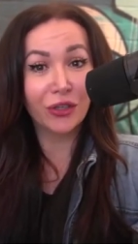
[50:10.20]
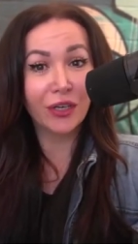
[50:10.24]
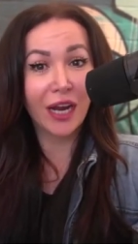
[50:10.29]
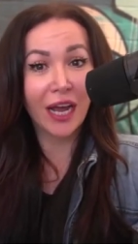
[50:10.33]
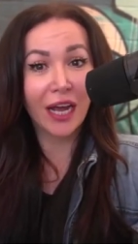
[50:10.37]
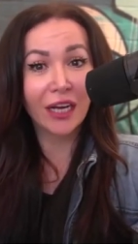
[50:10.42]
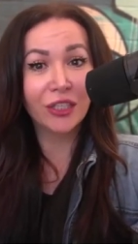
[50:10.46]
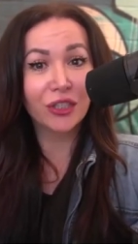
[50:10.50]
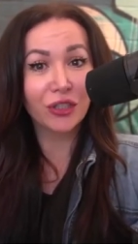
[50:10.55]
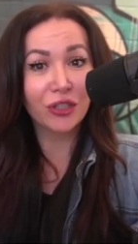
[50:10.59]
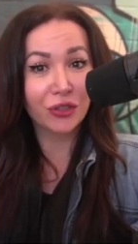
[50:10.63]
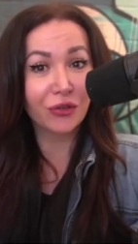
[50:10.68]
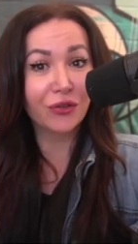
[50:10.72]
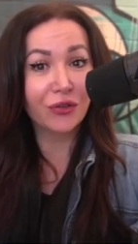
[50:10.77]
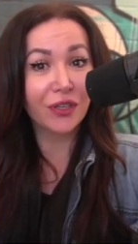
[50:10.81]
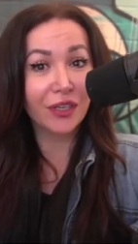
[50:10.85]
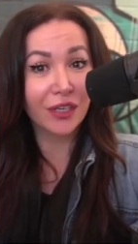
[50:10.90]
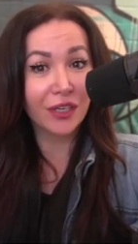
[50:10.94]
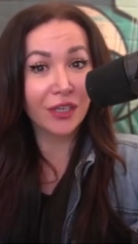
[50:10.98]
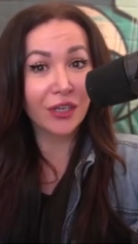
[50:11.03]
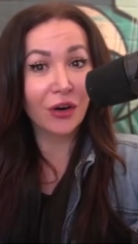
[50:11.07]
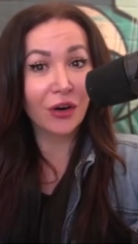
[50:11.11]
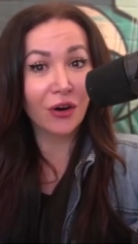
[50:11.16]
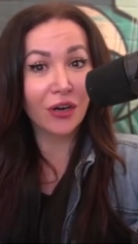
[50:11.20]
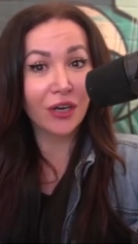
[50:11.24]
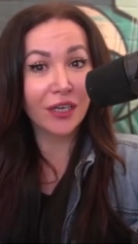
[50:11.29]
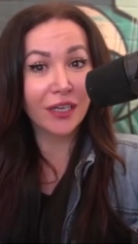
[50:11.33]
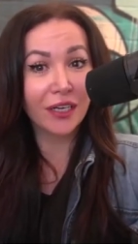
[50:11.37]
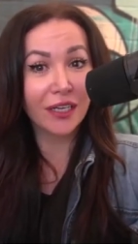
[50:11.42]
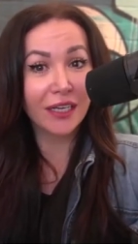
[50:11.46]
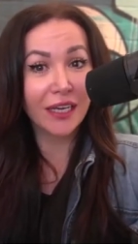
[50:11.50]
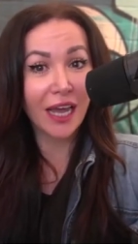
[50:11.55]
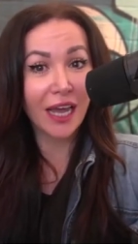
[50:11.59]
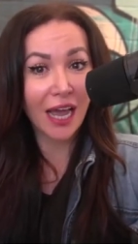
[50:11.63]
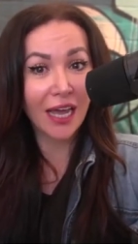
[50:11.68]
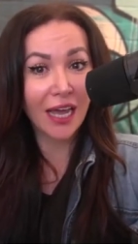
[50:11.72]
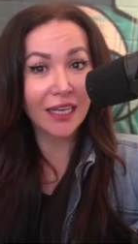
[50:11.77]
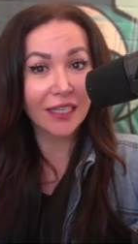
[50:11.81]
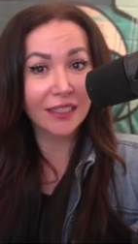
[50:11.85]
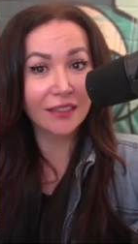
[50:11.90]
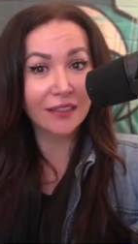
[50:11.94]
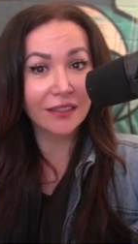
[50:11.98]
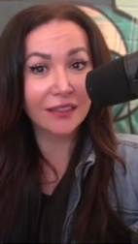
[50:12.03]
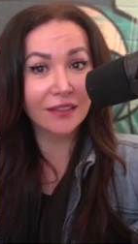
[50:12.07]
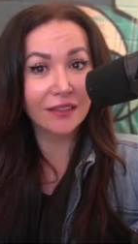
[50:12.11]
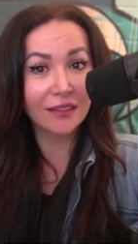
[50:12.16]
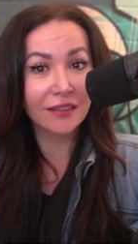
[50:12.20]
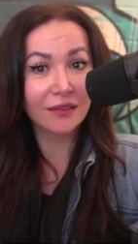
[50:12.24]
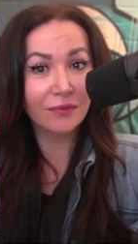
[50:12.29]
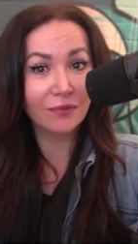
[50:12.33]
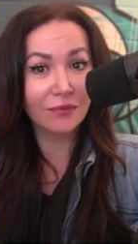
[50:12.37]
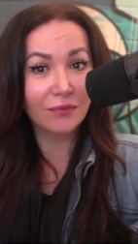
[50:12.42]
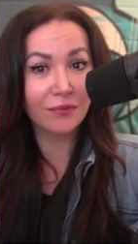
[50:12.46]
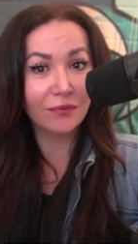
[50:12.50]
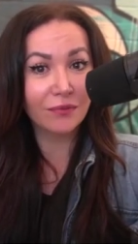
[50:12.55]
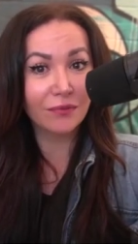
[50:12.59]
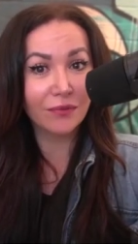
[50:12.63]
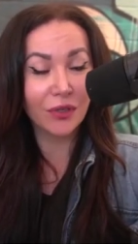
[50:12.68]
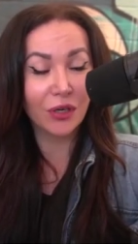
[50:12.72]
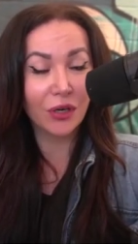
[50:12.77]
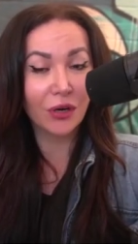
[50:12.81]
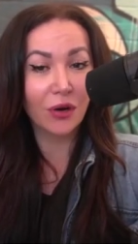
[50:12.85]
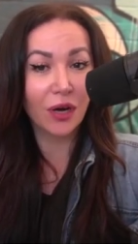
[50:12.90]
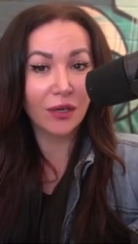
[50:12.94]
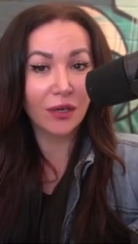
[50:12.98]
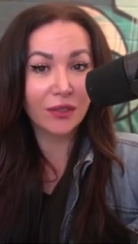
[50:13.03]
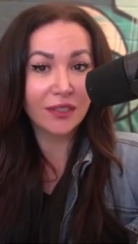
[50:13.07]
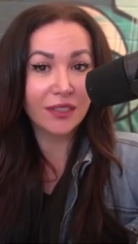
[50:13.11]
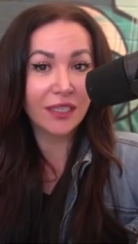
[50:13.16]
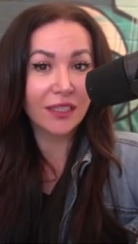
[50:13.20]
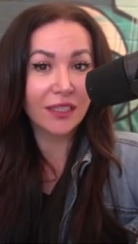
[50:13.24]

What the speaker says: international than it already has. I'd say